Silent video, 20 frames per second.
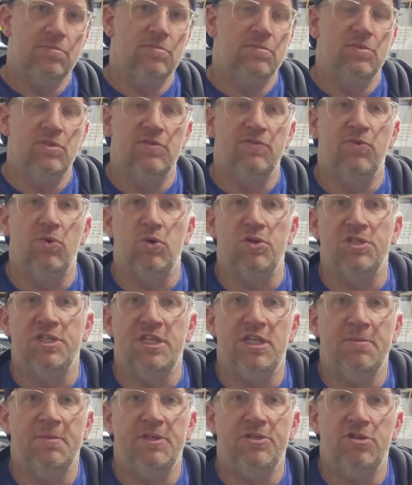the 4G
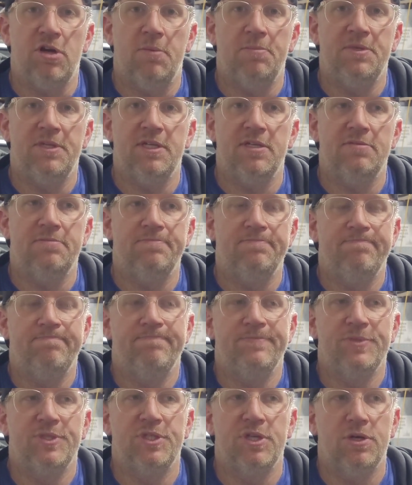to be dropped in.
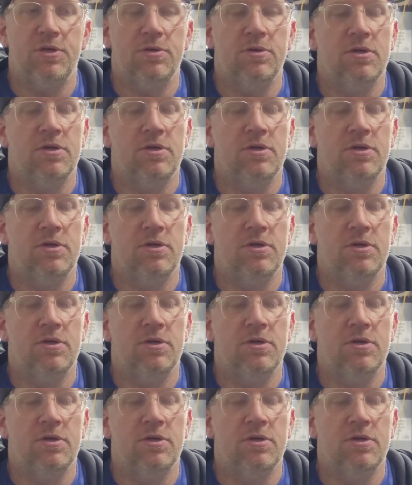So